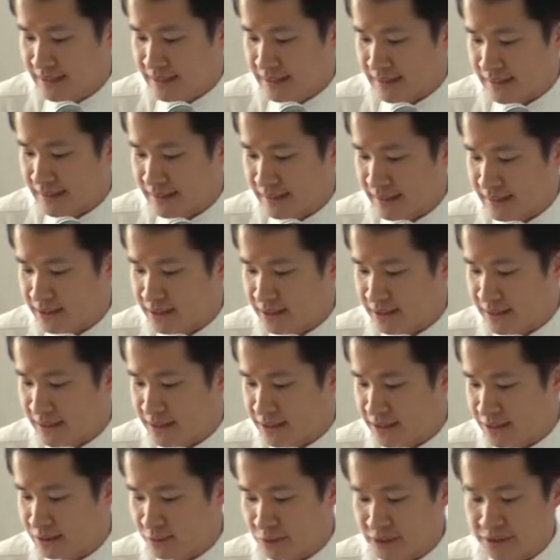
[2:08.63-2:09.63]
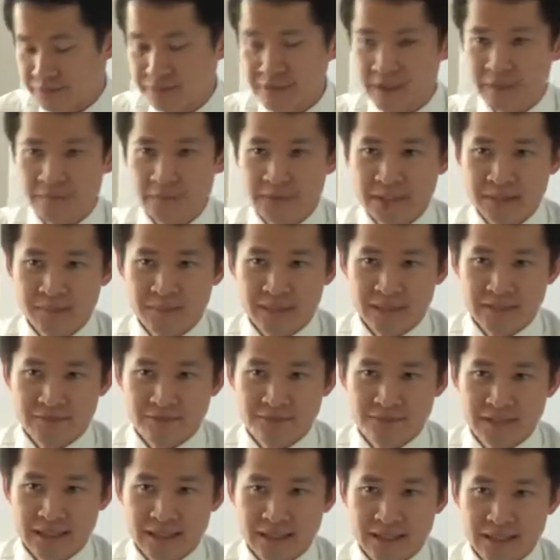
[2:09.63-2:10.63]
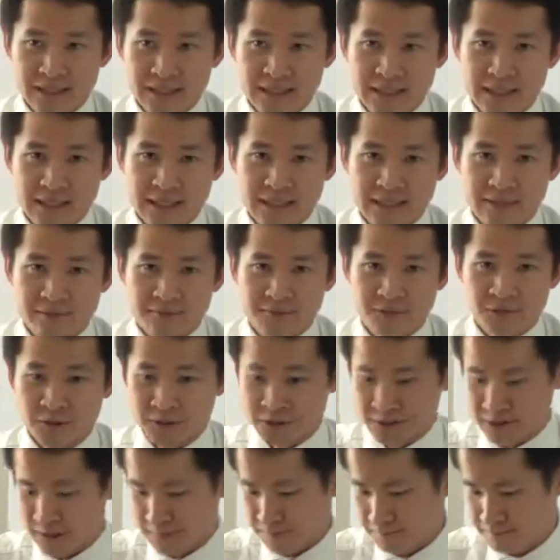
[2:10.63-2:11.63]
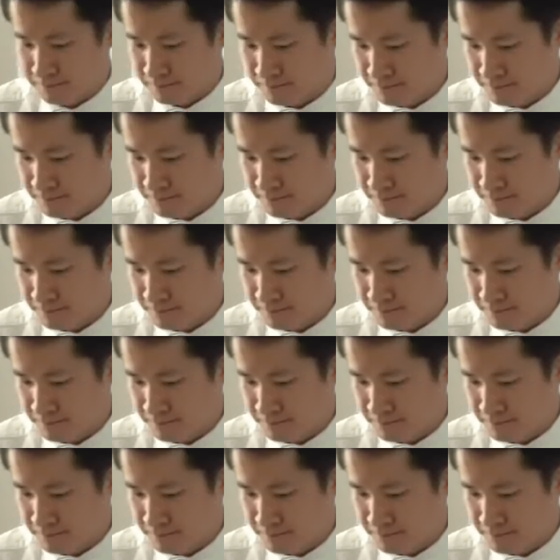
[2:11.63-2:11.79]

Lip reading: and that legislation was firmly but fairly enforced.